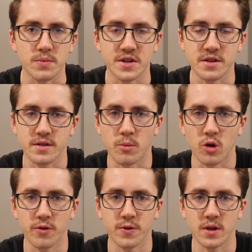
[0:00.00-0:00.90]
This is
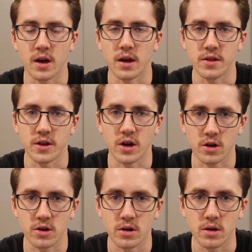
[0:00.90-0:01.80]
more for the
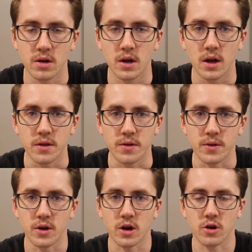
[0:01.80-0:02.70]
younger
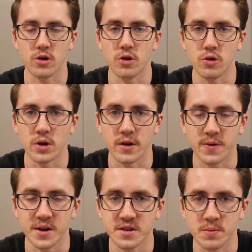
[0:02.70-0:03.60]
and new to
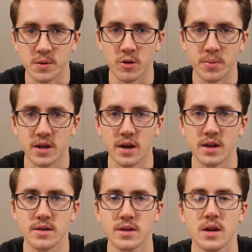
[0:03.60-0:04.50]
fitness people,
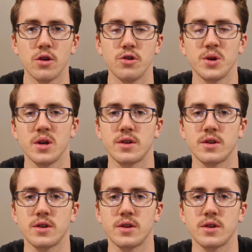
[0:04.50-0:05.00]
because you